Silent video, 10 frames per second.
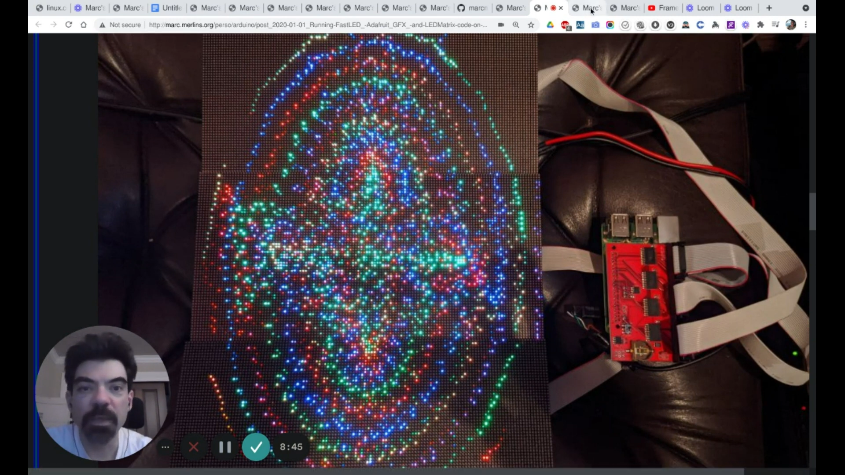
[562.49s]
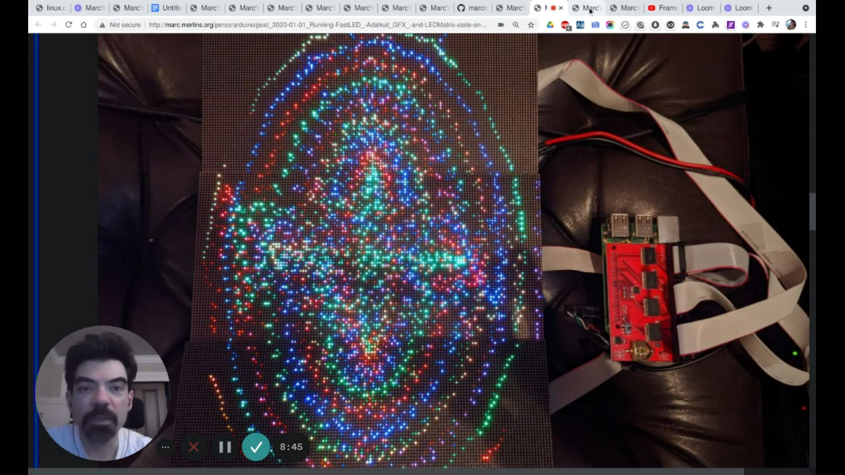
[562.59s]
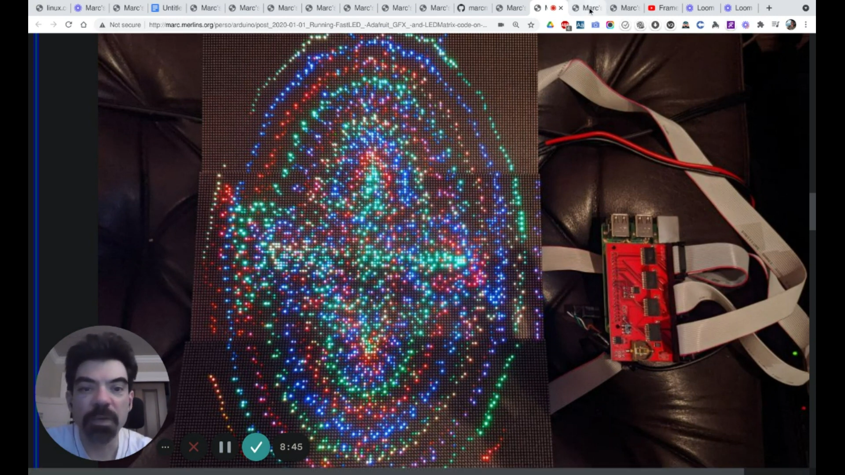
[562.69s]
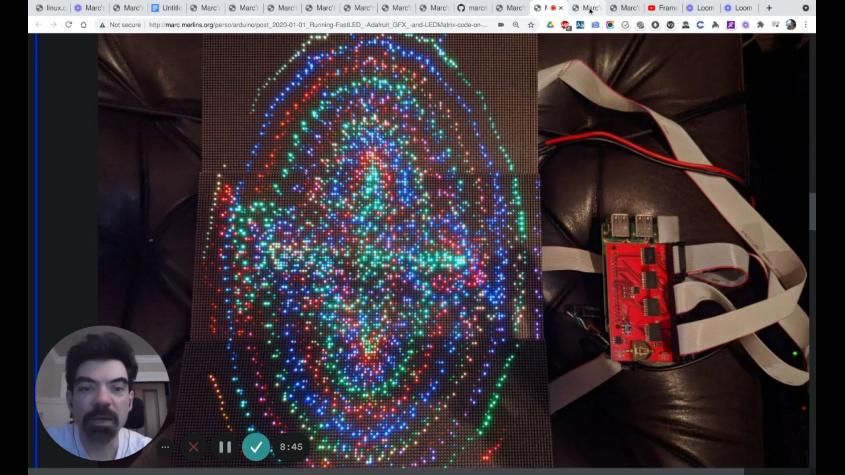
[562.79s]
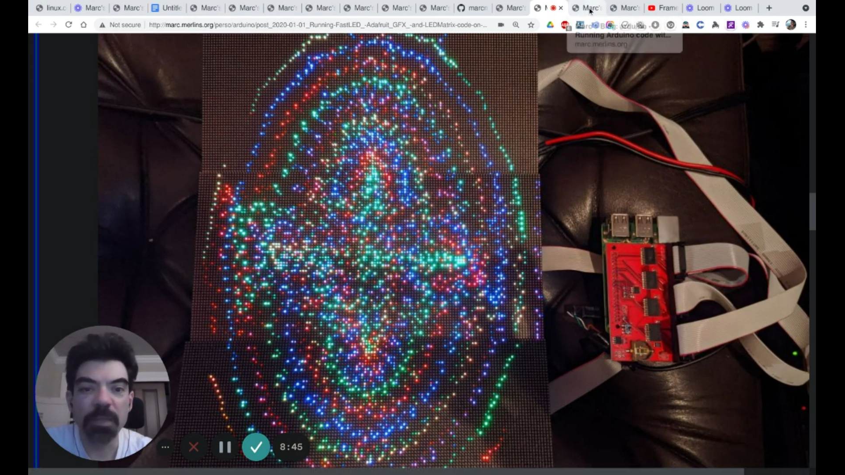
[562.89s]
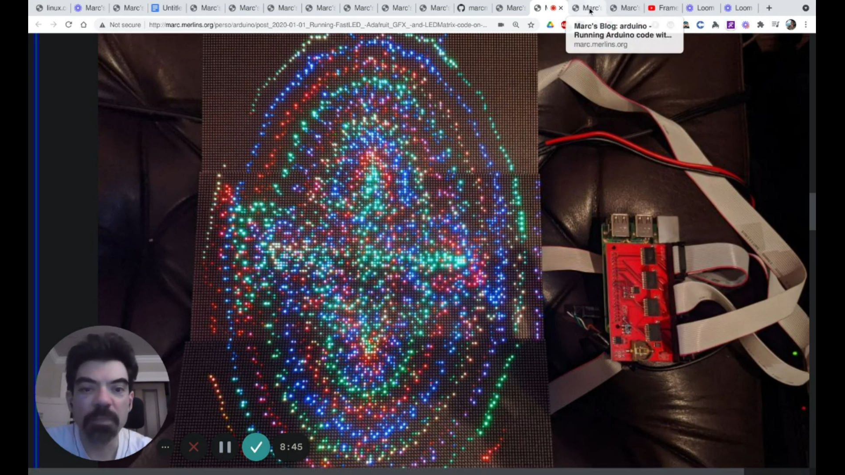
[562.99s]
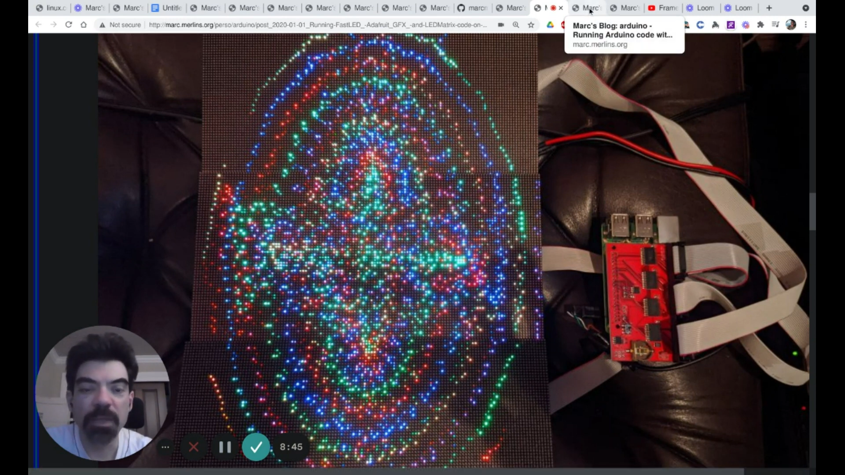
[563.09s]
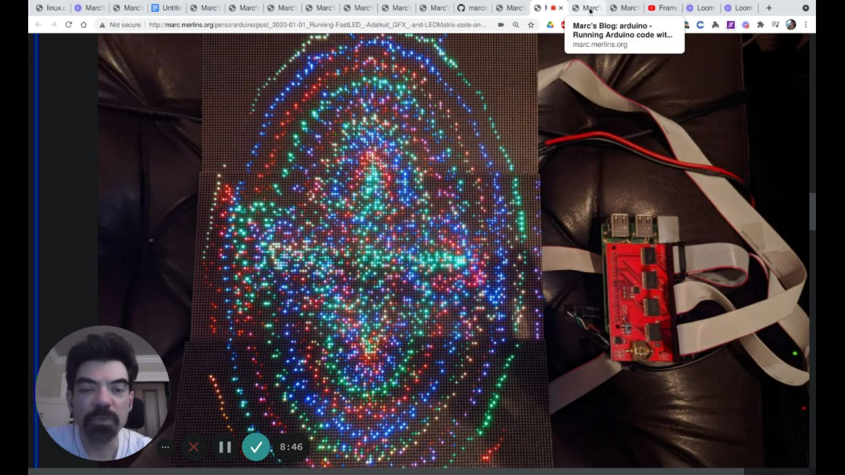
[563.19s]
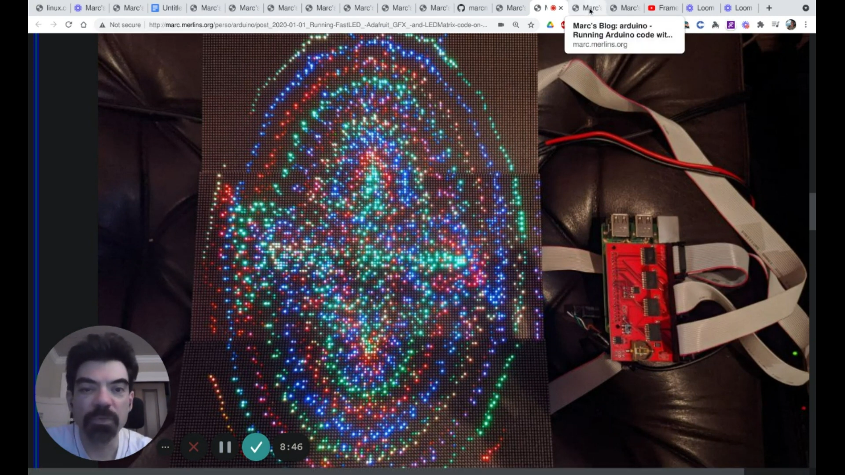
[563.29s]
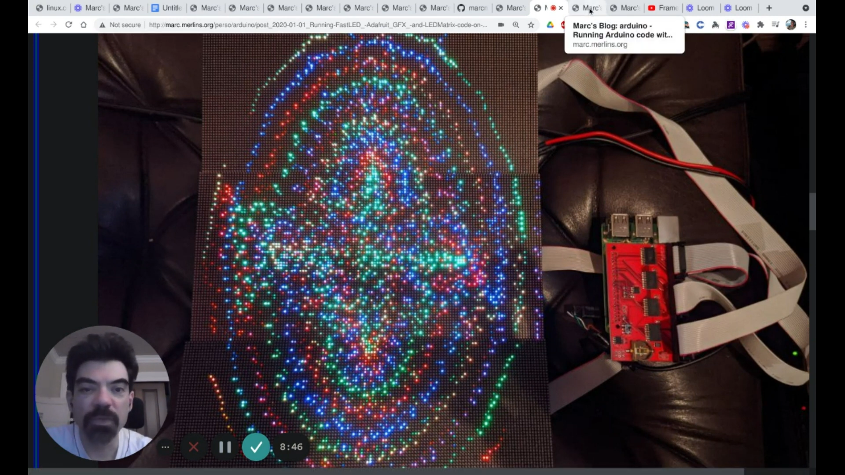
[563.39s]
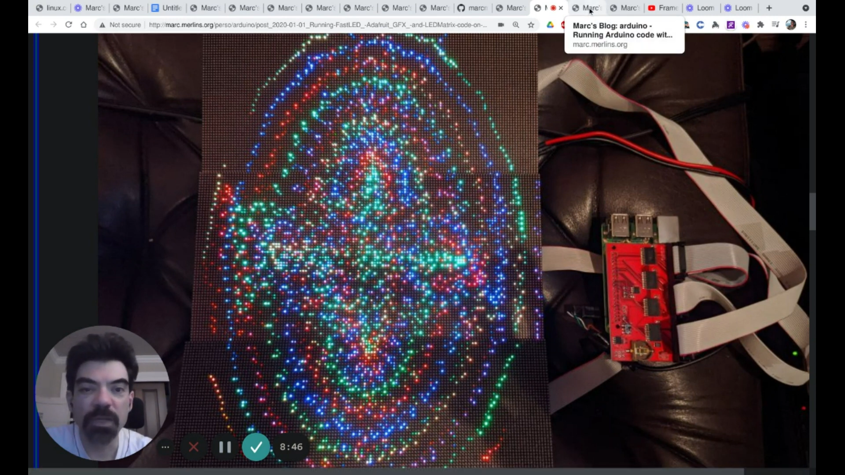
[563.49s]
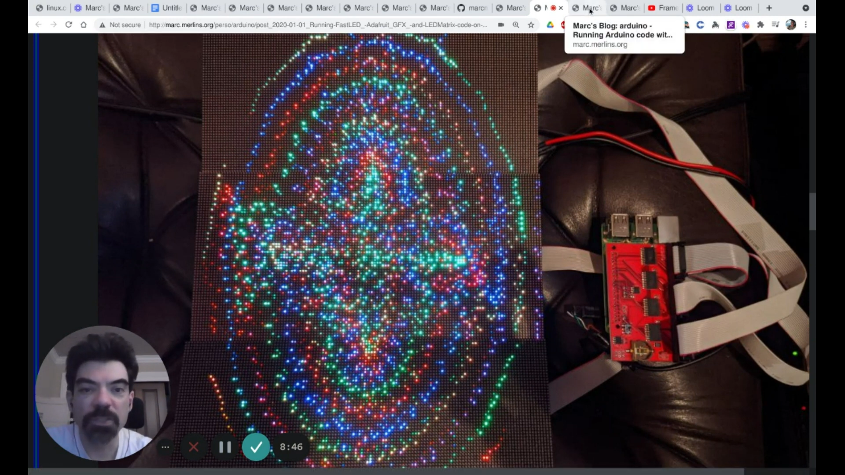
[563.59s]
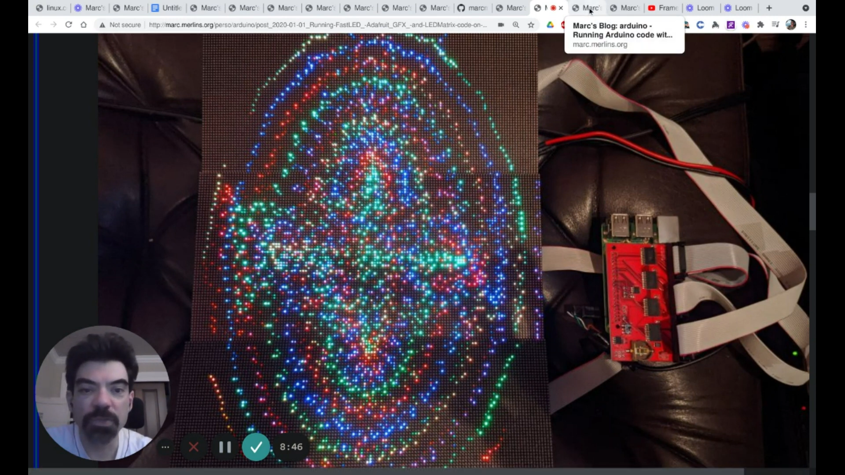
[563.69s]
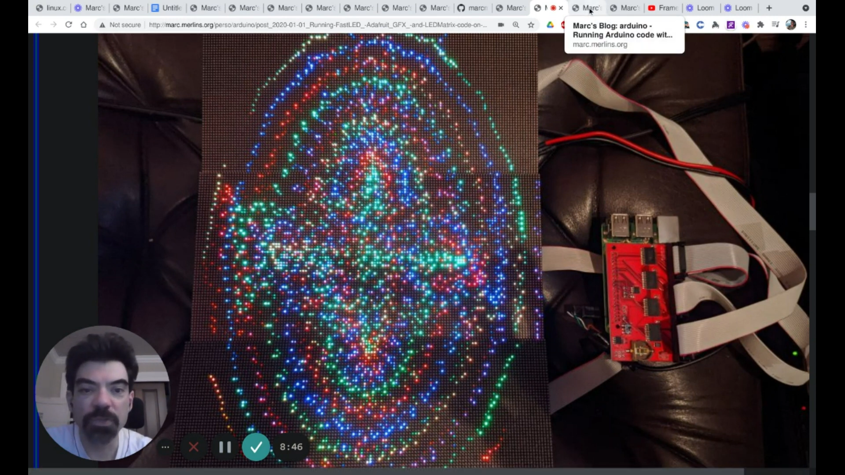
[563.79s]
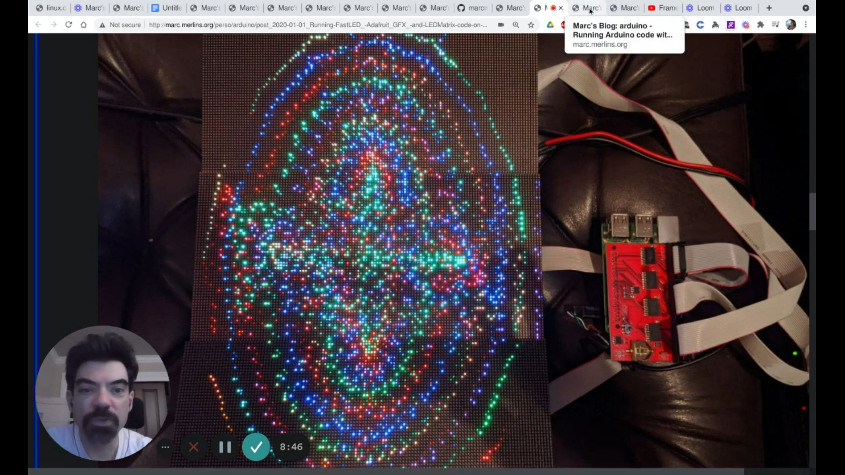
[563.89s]
8 by 8 matrix that
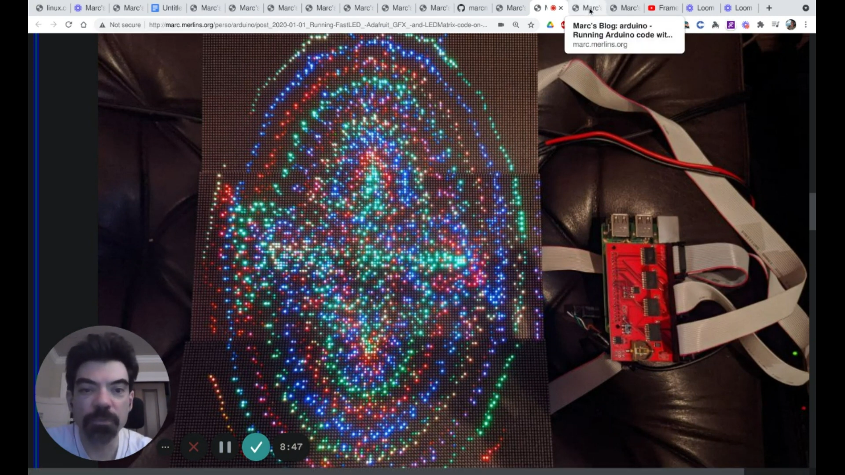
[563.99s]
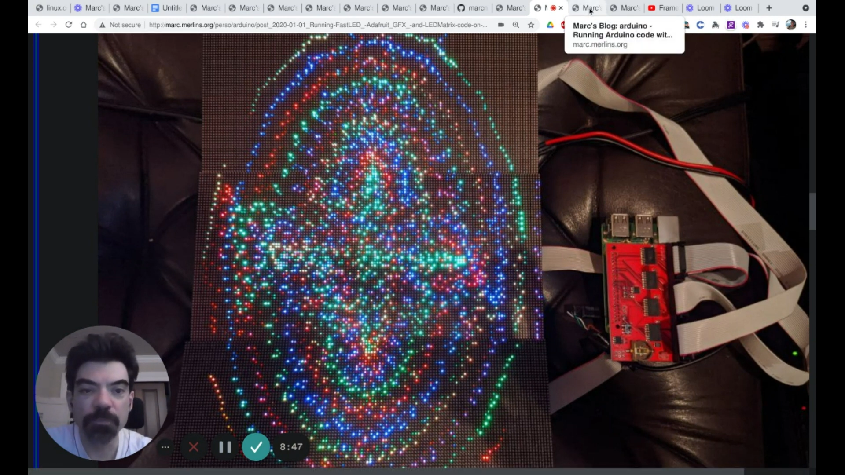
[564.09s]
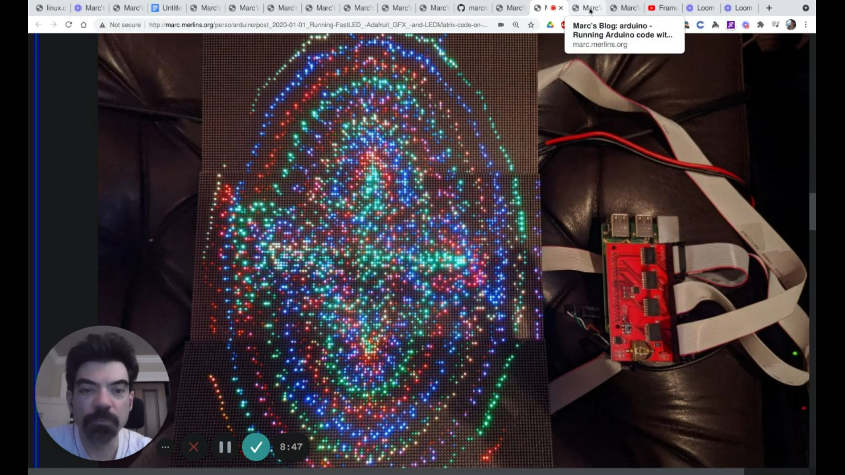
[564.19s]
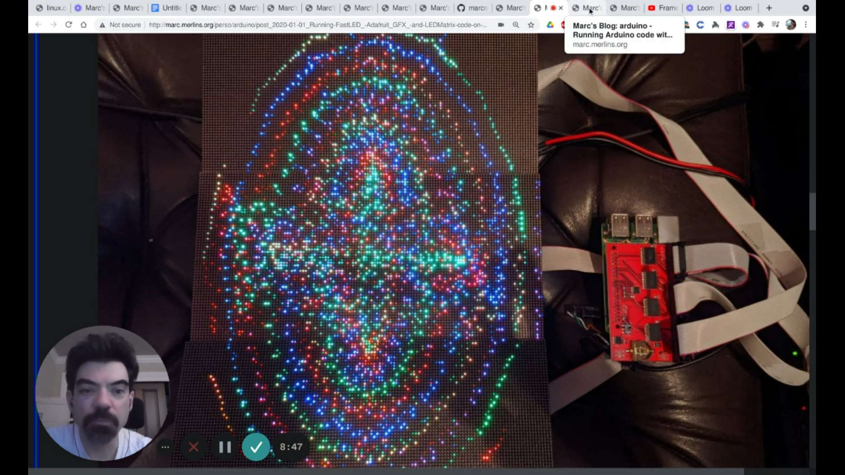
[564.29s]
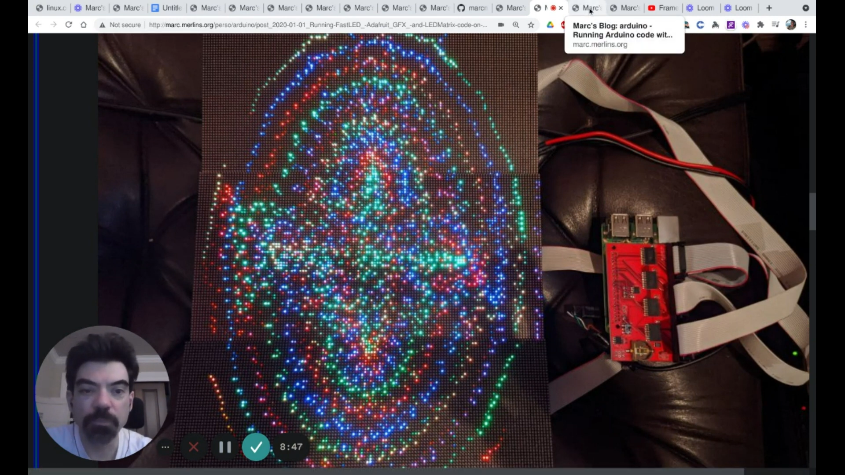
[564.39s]
I showed you.